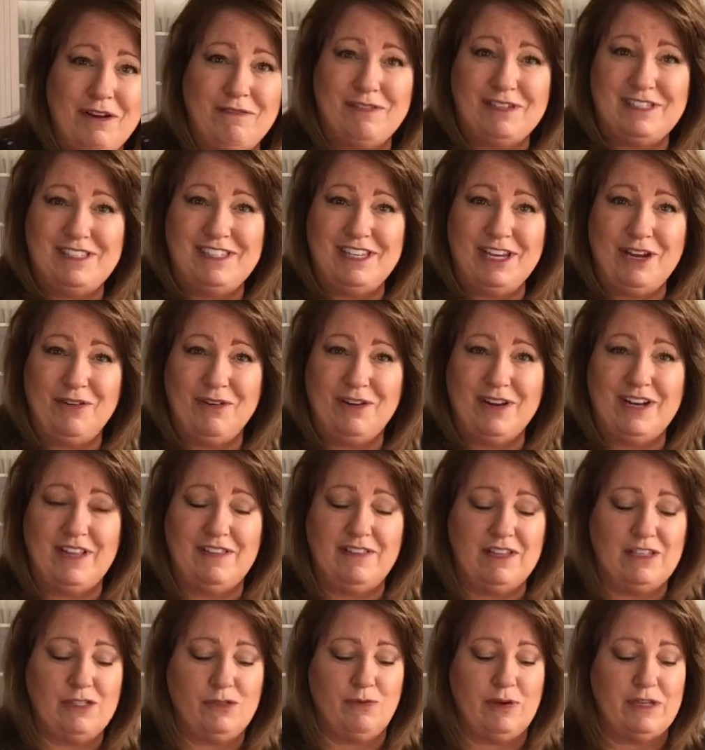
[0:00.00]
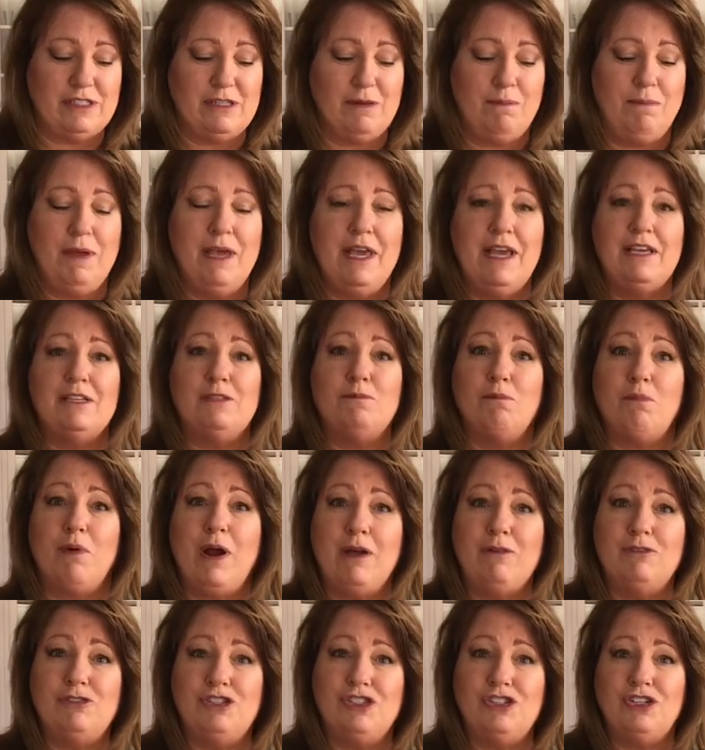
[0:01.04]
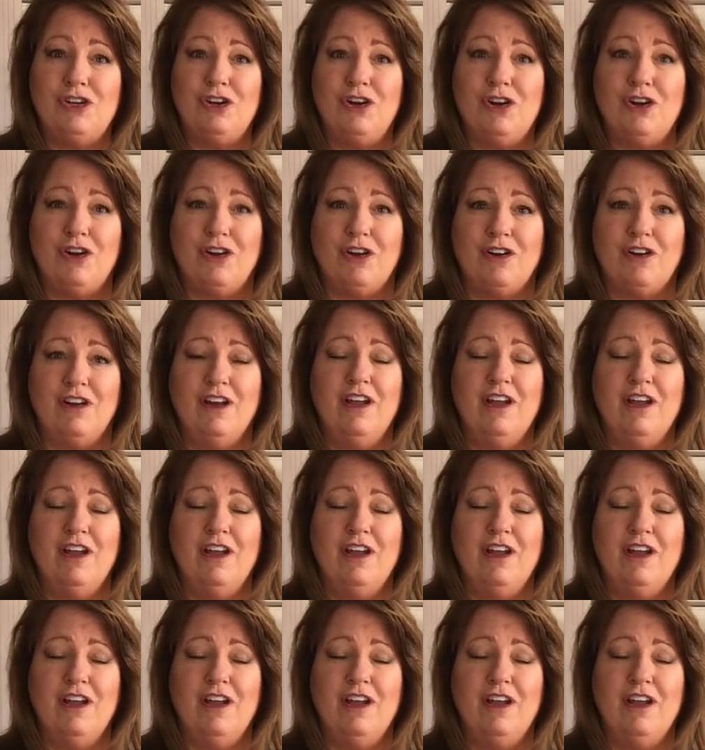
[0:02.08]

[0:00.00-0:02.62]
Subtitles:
The secret in this recipe is brown sugar.